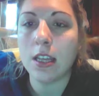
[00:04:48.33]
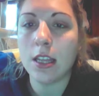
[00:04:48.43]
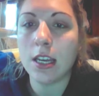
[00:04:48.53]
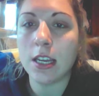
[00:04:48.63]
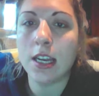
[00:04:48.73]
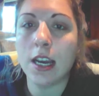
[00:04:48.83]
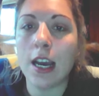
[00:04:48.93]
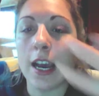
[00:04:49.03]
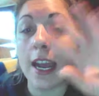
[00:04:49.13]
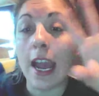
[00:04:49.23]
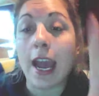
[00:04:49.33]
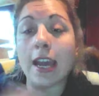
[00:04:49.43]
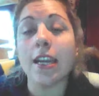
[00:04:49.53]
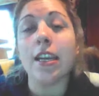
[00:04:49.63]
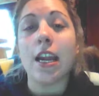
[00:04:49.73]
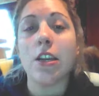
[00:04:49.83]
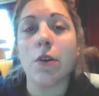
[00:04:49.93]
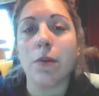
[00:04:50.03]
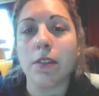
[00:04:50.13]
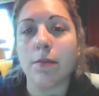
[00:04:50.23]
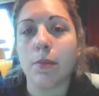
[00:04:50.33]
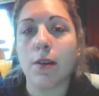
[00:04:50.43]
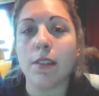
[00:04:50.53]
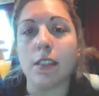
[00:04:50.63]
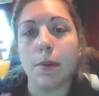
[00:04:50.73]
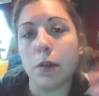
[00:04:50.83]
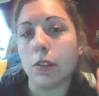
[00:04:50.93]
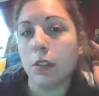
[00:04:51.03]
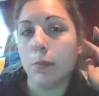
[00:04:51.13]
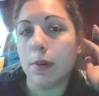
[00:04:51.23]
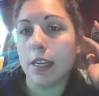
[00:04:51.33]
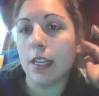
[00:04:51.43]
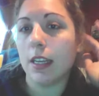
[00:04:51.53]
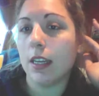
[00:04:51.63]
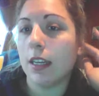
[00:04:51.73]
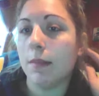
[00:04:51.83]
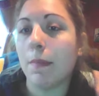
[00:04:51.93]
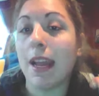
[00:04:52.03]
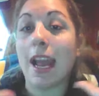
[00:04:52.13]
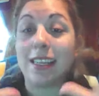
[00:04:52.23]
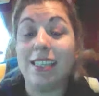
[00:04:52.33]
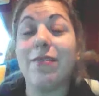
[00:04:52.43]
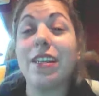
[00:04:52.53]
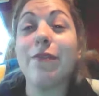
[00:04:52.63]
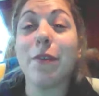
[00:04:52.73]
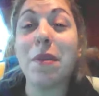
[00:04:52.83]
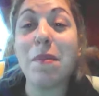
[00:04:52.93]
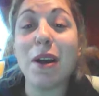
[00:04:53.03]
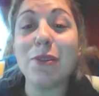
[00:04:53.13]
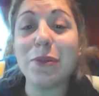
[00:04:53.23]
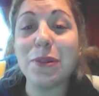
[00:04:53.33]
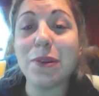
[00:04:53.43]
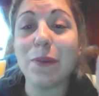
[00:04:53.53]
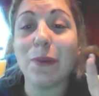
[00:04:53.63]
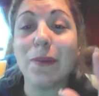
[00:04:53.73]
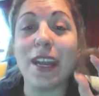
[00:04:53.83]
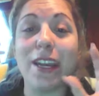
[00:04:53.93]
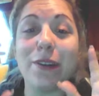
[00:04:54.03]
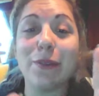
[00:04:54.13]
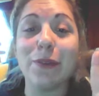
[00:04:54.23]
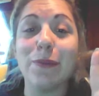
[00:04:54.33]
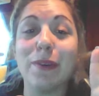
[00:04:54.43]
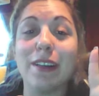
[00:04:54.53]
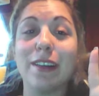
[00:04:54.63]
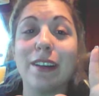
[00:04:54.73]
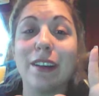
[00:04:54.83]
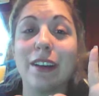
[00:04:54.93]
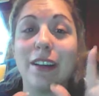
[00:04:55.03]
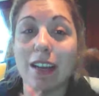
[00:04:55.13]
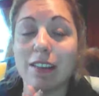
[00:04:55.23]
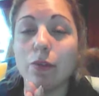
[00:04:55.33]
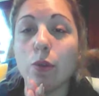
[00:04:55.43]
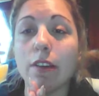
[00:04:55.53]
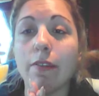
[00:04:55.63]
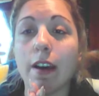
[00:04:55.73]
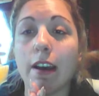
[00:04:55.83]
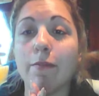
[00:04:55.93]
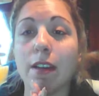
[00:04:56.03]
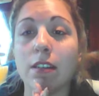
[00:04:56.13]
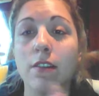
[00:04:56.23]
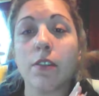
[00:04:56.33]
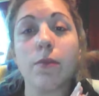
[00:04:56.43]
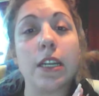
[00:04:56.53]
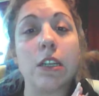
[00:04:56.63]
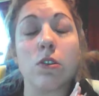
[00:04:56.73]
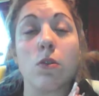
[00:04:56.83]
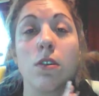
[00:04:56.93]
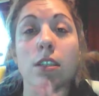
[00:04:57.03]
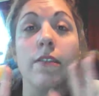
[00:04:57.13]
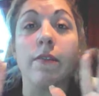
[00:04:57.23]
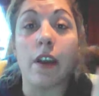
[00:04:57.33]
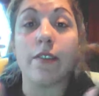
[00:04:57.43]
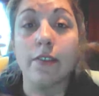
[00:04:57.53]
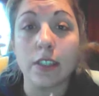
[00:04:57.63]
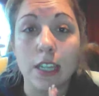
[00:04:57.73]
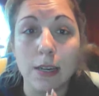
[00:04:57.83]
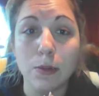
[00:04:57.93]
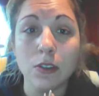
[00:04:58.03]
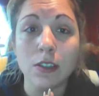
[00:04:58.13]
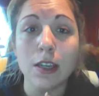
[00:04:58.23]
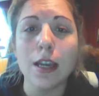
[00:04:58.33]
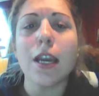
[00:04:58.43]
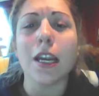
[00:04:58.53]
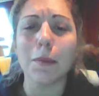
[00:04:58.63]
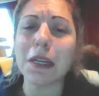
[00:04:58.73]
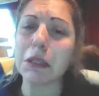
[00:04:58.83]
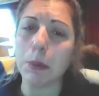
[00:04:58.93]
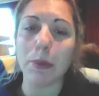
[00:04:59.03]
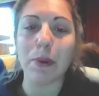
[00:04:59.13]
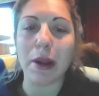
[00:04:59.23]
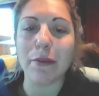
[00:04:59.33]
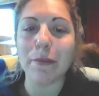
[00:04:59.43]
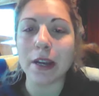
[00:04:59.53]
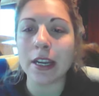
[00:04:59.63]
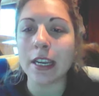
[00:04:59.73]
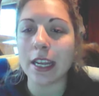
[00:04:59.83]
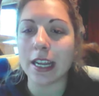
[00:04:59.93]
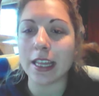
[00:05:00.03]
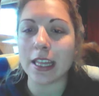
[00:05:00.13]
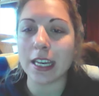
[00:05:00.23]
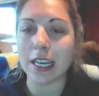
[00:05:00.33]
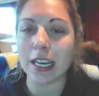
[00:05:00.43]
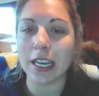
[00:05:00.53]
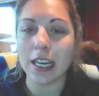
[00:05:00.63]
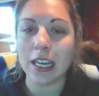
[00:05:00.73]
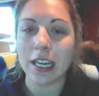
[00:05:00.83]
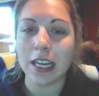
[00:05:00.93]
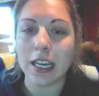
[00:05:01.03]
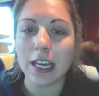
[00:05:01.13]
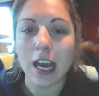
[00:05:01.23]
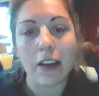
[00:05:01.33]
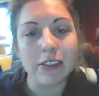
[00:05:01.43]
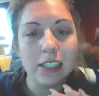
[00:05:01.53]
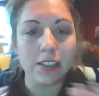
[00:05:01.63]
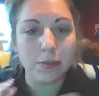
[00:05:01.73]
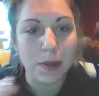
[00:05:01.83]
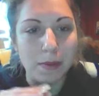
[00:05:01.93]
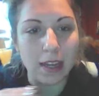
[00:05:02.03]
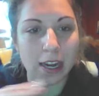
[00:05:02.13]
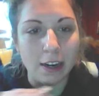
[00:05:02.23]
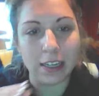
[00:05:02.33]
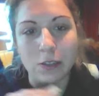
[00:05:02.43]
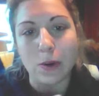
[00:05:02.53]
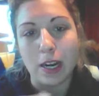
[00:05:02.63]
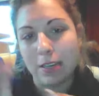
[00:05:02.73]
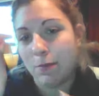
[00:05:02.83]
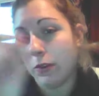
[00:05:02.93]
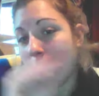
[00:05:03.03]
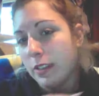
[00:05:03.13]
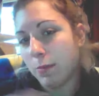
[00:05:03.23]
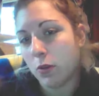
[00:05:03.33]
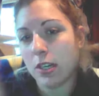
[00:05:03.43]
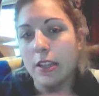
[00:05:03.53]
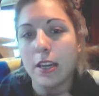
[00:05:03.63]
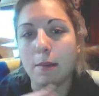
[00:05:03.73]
And then I added, and I know I wasn't probably supposed to, but my activity from the module, where we had a class of 25 based off the reading scores into 5 different tables. And I'm like super proud of mine. And I think Obviously, there's maybe areas where I can move some more now